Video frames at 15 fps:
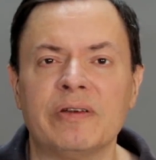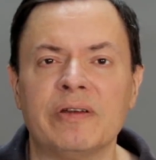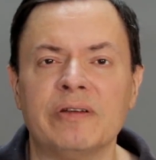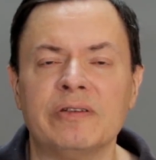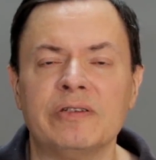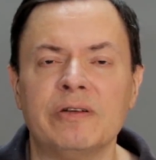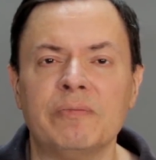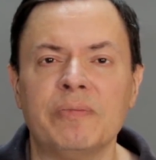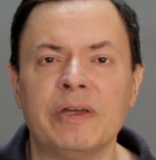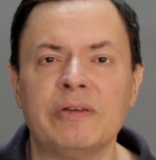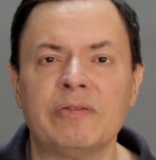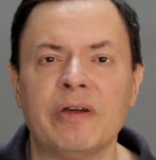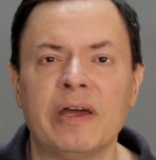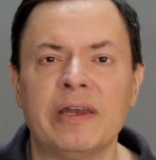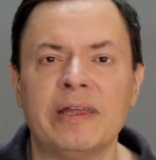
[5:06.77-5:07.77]
You shouldn't be
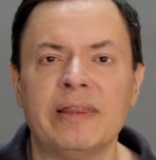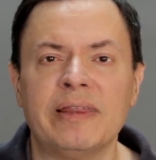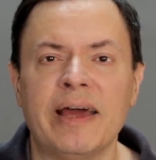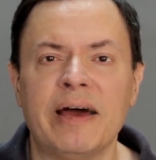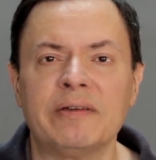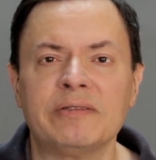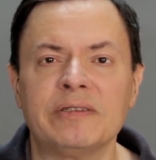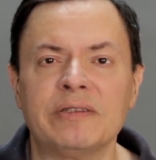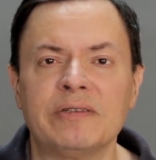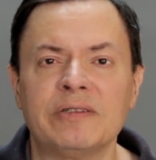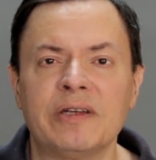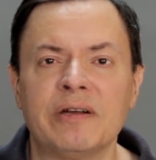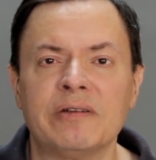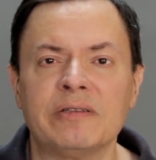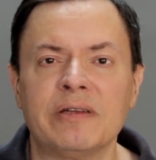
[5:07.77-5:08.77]
trading thousands of
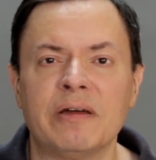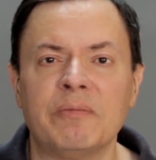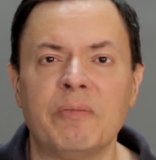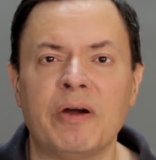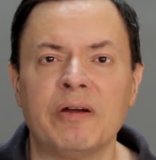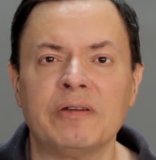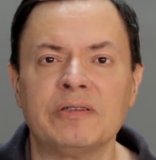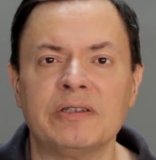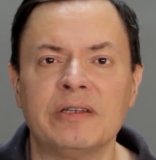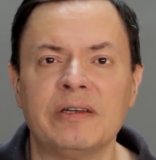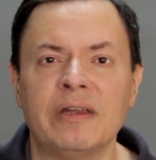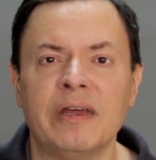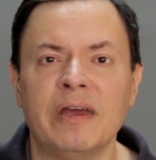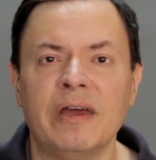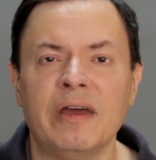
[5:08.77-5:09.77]
shares on
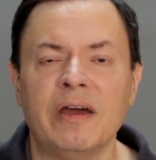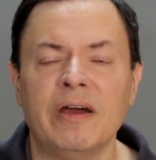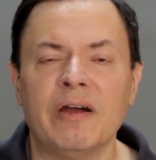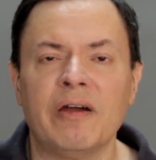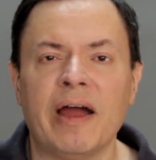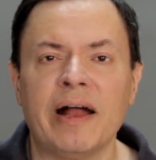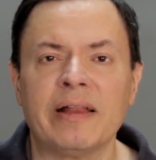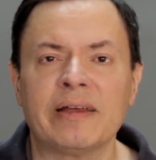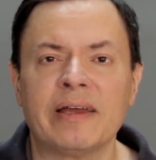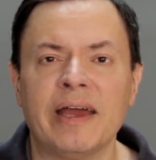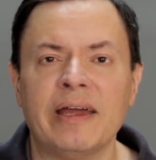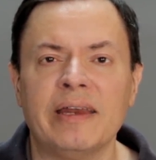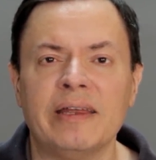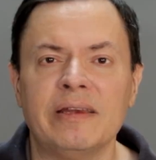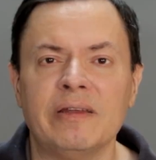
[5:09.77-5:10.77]
margin or
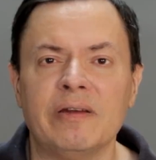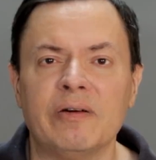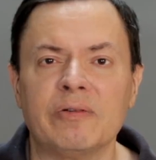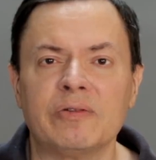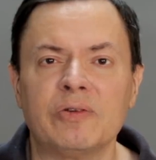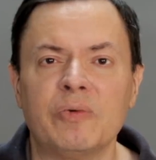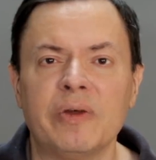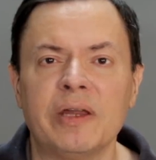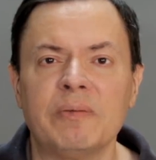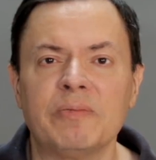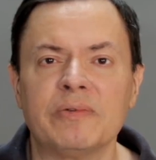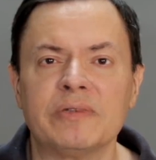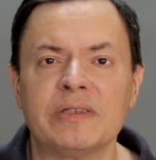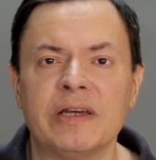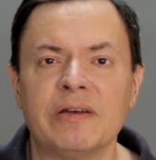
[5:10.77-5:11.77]
allocating 20%
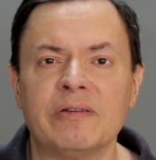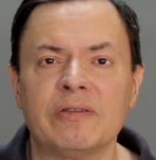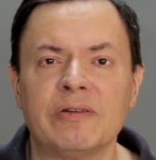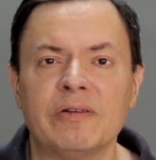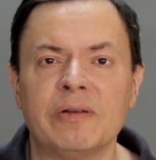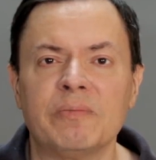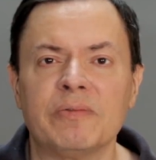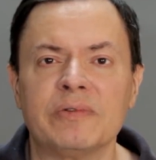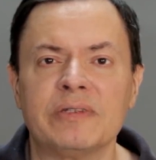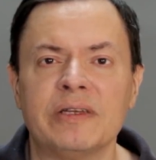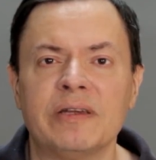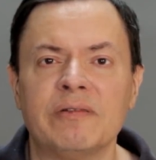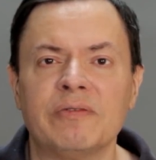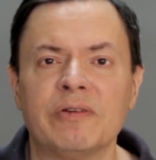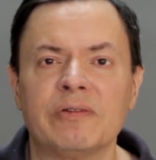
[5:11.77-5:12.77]
or
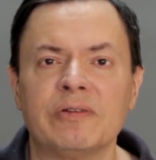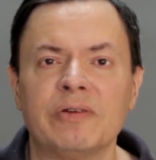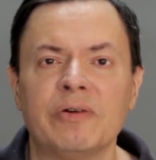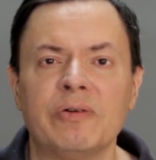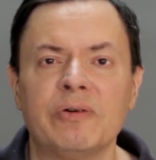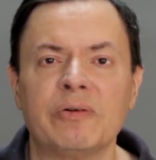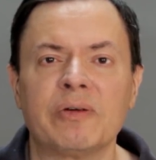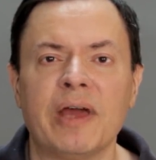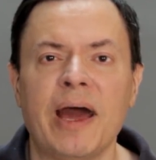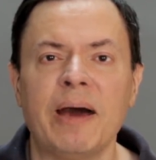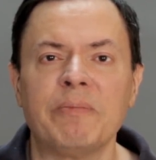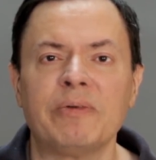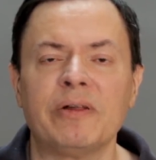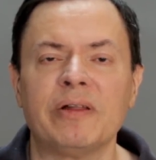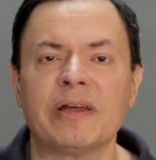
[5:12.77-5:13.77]
30% of your total
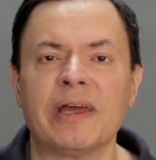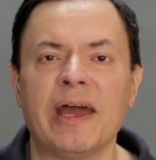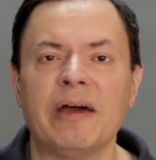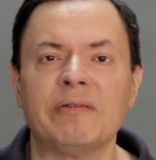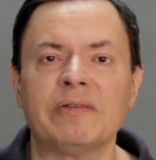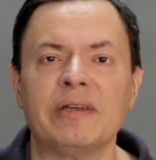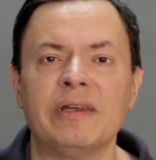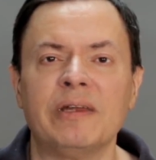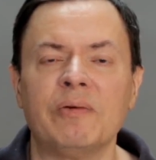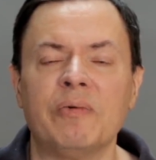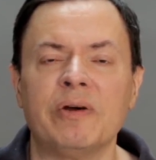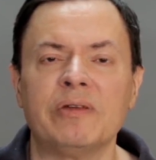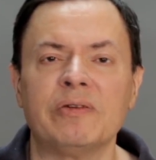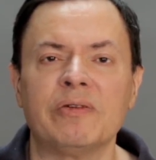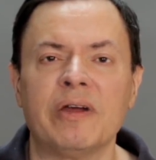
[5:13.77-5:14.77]
capital account to any
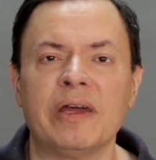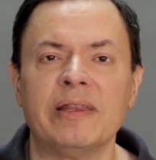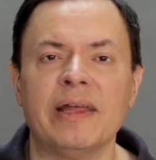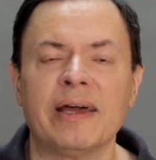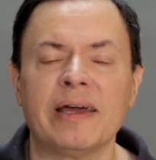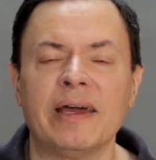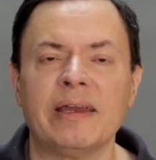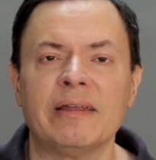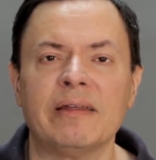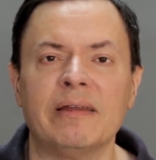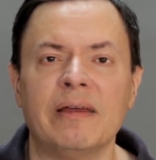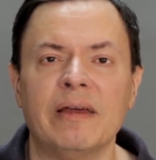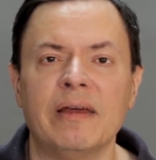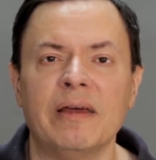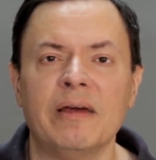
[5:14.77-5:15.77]
one trade. That kind of
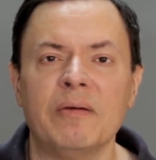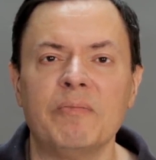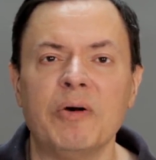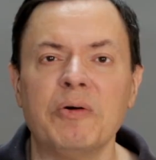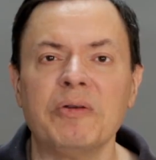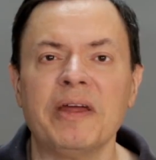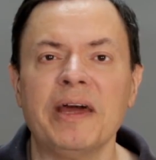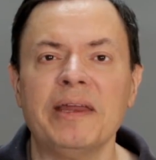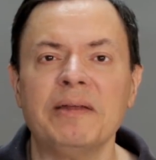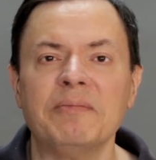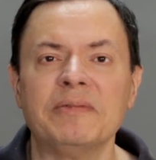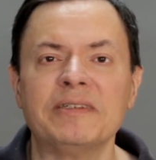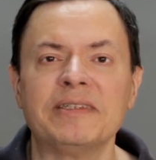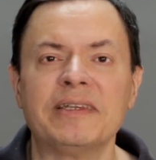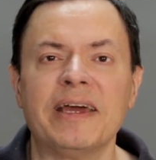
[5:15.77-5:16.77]
boneheaded
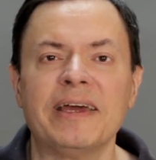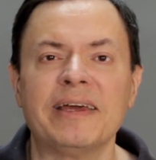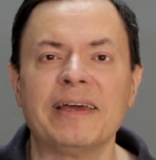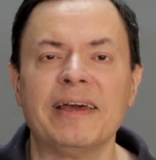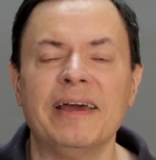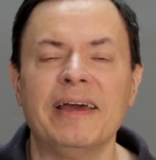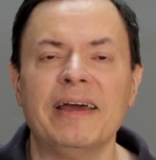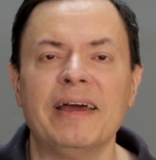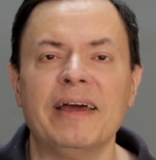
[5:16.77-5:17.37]
mistake.